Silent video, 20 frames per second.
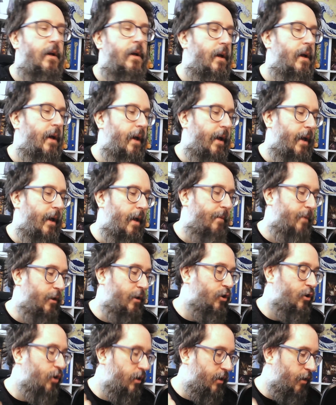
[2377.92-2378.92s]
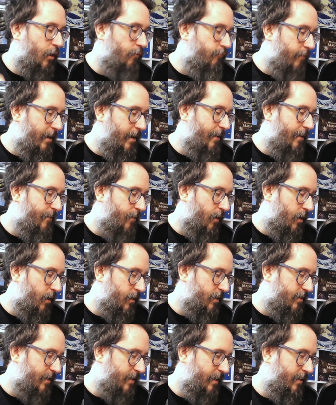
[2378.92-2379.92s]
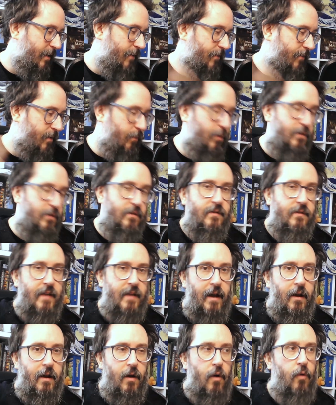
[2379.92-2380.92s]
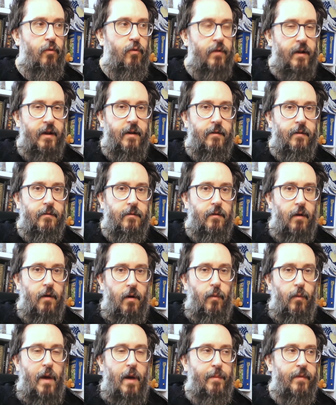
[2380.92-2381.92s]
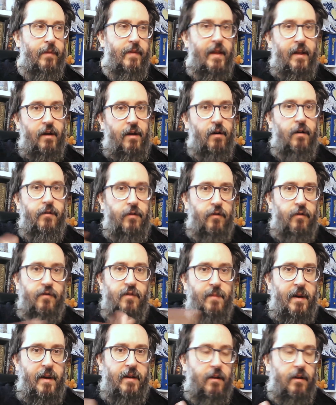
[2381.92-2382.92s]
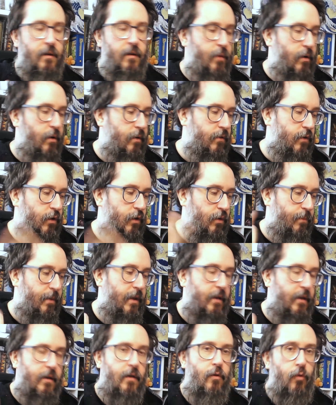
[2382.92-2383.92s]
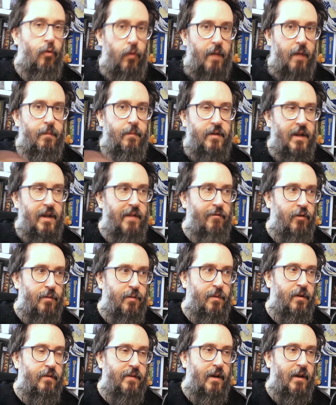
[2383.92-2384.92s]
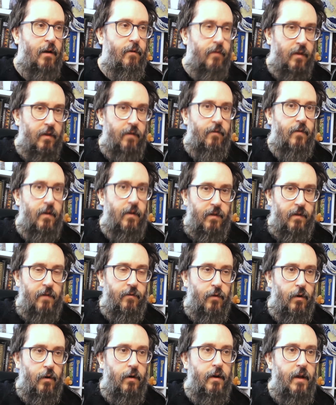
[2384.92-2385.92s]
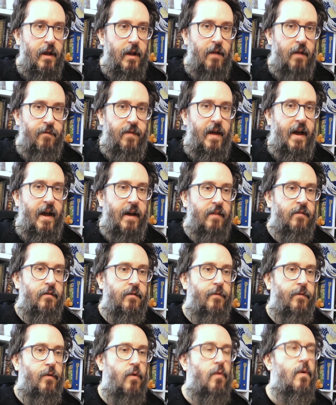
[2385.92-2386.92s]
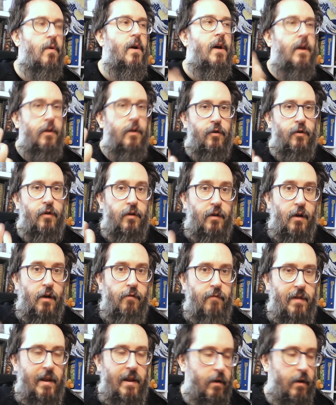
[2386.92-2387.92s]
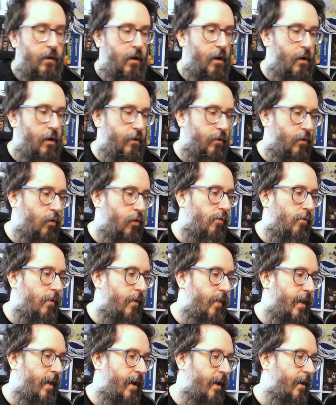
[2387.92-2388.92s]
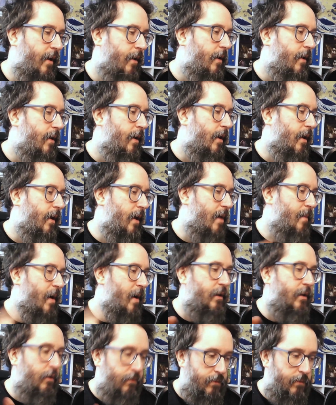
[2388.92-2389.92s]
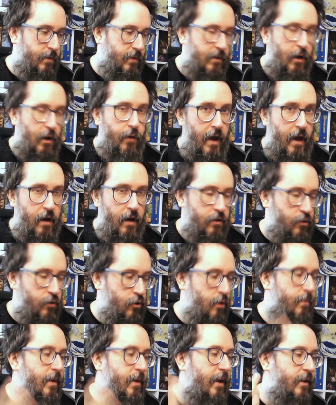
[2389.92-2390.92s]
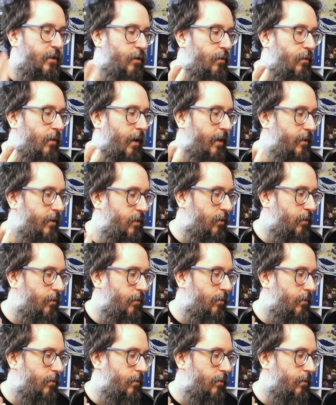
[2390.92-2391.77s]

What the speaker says: And you could go really far to say that if the wizard's holding a weapon, they can't do somatic components. You could or get material components out if their hands are full. You could go really hardcore on that. I don't go that hardcore, but I do